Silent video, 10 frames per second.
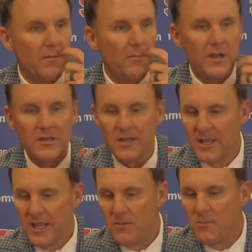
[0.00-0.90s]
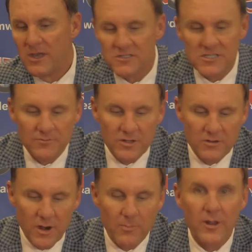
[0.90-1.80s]
But it meant something
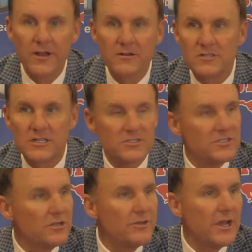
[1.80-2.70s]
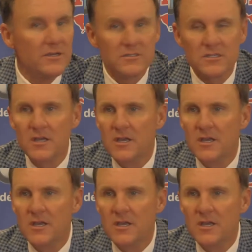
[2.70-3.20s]
to our players and it still does.